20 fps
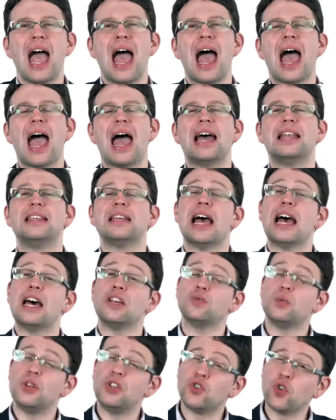And
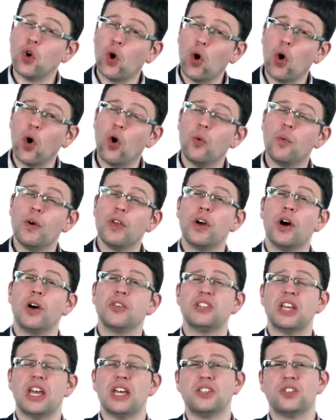as we saw with our
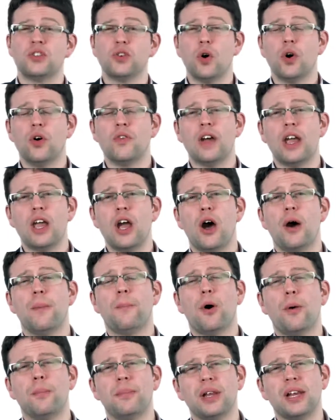test of a
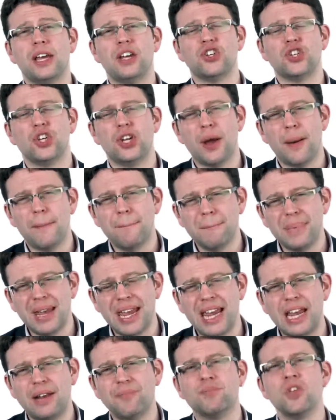population
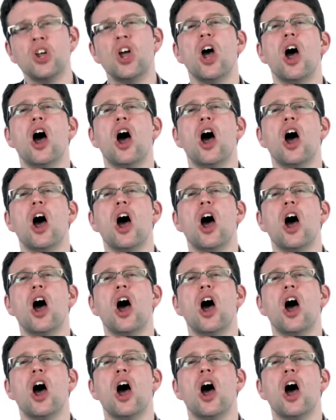mean,